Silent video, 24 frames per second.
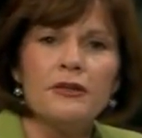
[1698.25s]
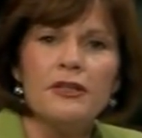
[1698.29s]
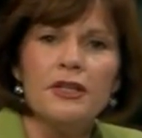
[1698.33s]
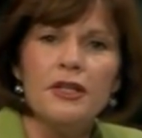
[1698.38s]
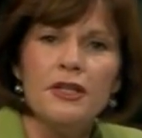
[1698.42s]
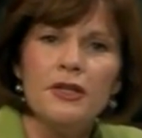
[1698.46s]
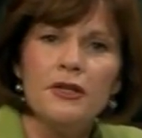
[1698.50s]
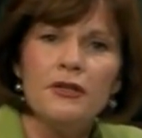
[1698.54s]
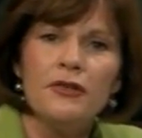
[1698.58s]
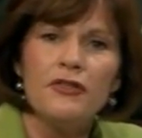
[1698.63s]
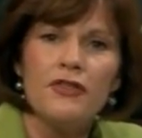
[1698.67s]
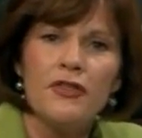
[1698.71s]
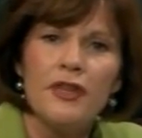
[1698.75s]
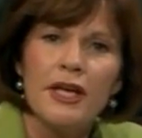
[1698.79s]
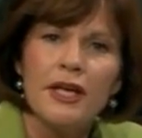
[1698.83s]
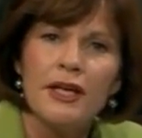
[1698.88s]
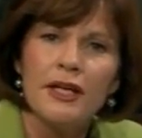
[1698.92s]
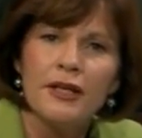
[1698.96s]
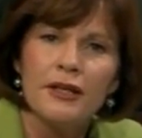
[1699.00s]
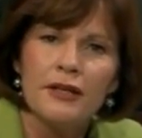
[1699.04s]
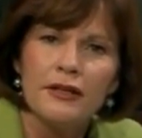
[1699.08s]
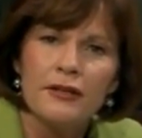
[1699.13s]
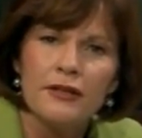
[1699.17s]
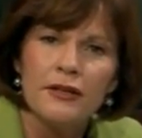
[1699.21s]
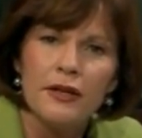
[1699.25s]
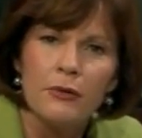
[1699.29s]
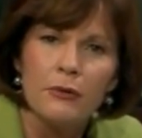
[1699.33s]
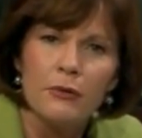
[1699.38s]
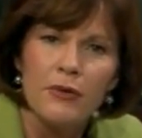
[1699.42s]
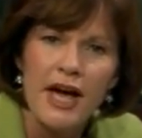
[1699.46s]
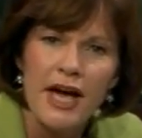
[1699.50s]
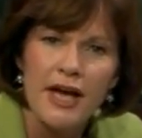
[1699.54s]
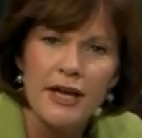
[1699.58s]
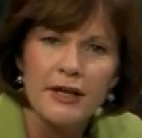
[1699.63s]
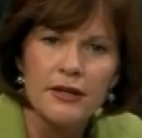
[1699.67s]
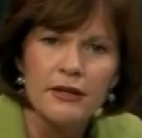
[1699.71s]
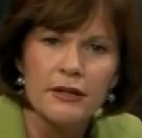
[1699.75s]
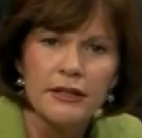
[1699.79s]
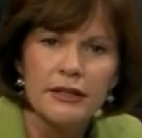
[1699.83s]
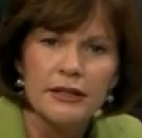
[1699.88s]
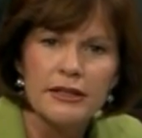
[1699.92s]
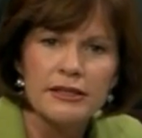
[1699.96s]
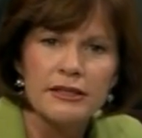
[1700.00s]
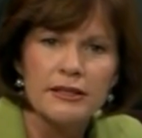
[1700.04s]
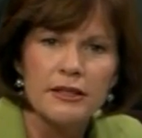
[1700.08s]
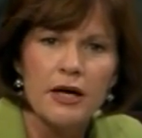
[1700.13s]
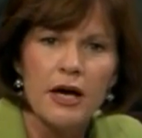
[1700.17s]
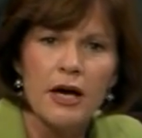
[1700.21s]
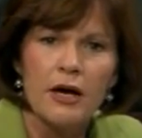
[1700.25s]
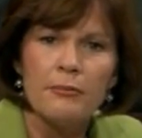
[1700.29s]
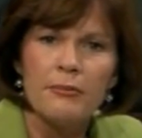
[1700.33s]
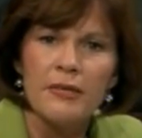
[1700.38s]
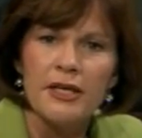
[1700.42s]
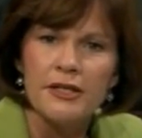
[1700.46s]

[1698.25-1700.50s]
do you think that radical Islam